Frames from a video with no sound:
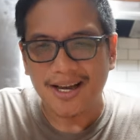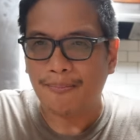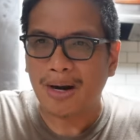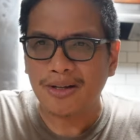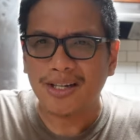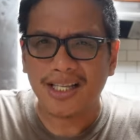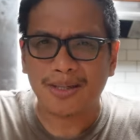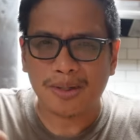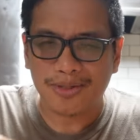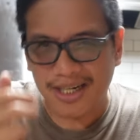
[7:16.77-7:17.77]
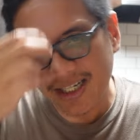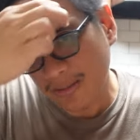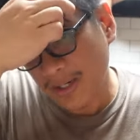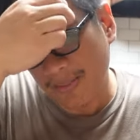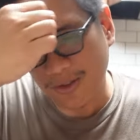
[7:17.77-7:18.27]
Probably could get some upstairs,
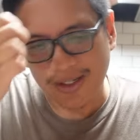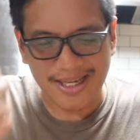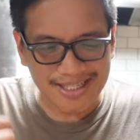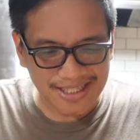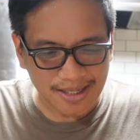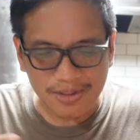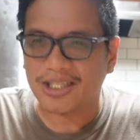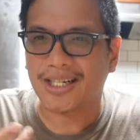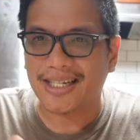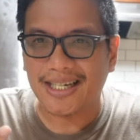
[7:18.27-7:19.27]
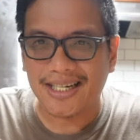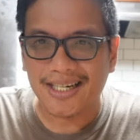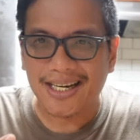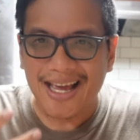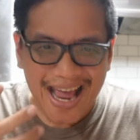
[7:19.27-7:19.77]
but I'm too lazy. I'm just gonna eat
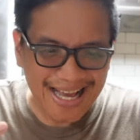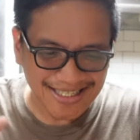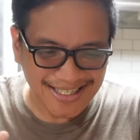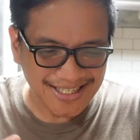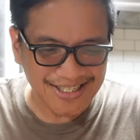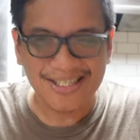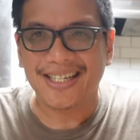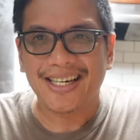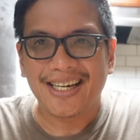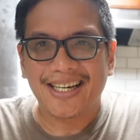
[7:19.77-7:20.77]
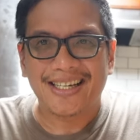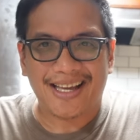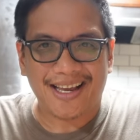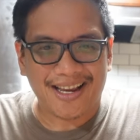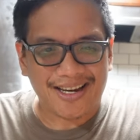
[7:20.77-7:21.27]
it as is.
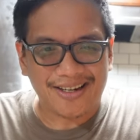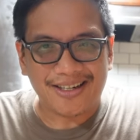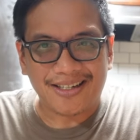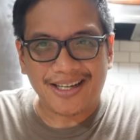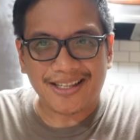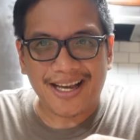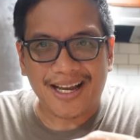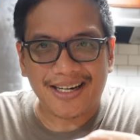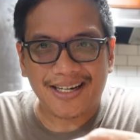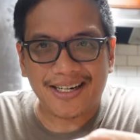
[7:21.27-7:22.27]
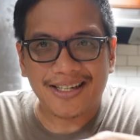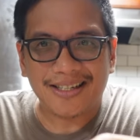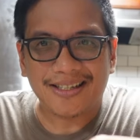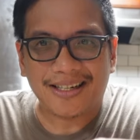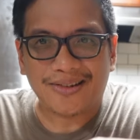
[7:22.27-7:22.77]
And look at that.
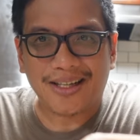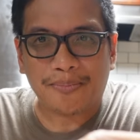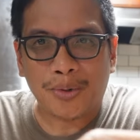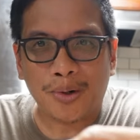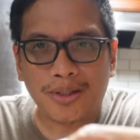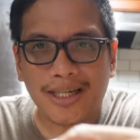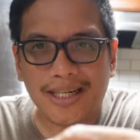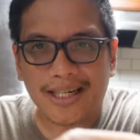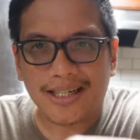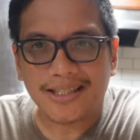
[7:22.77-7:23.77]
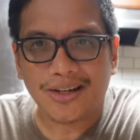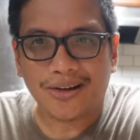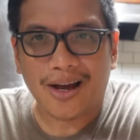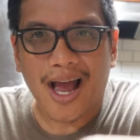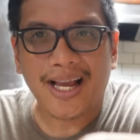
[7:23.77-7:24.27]
Look at that all that protein. So
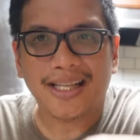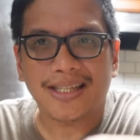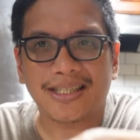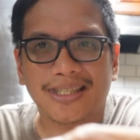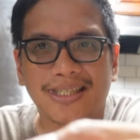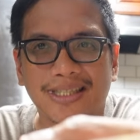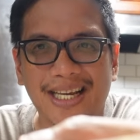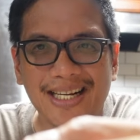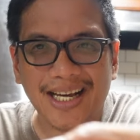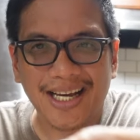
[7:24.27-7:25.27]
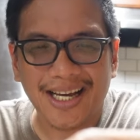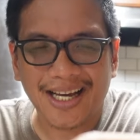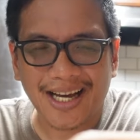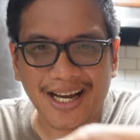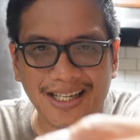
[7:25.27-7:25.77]
uh, I got the steak,
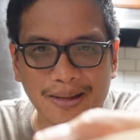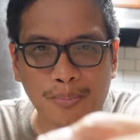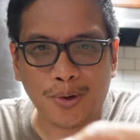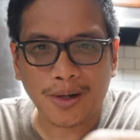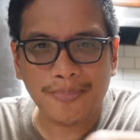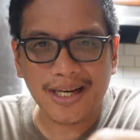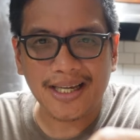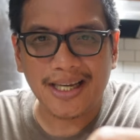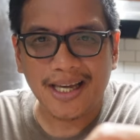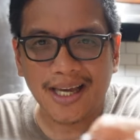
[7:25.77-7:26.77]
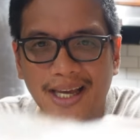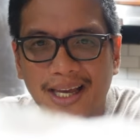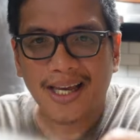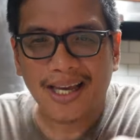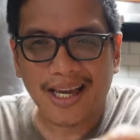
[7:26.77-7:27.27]
I got the pork belly,
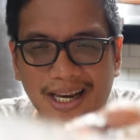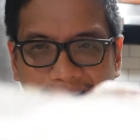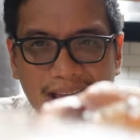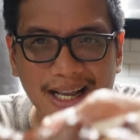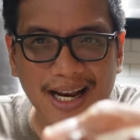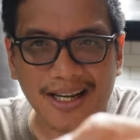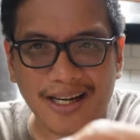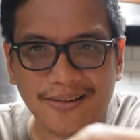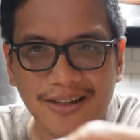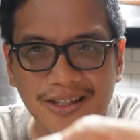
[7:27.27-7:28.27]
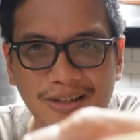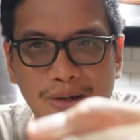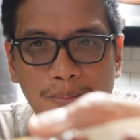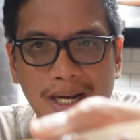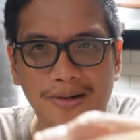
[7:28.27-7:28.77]
and I got a grilled
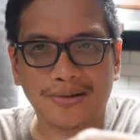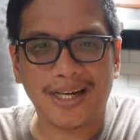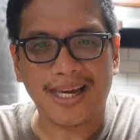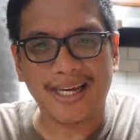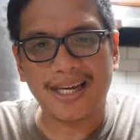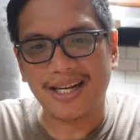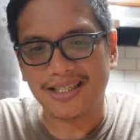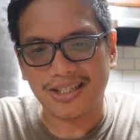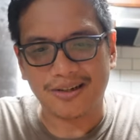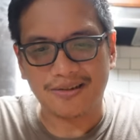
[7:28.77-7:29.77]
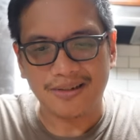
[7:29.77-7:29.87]
tomato today so